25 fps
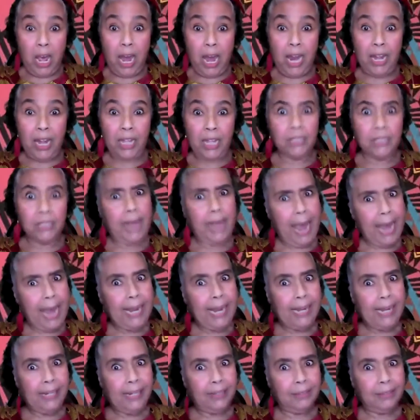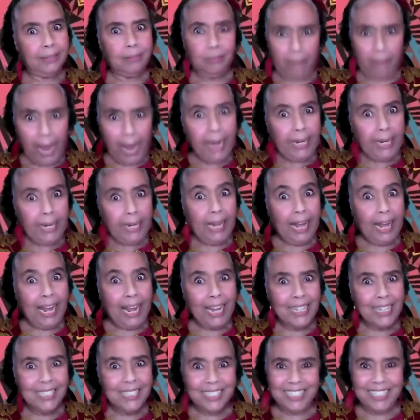his eight eight
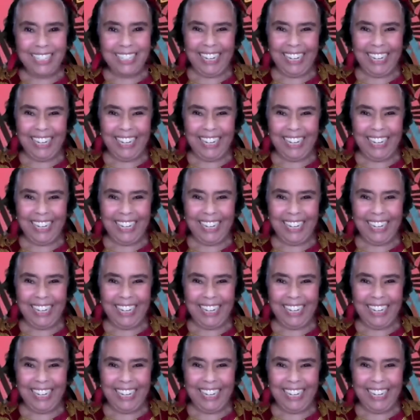legs.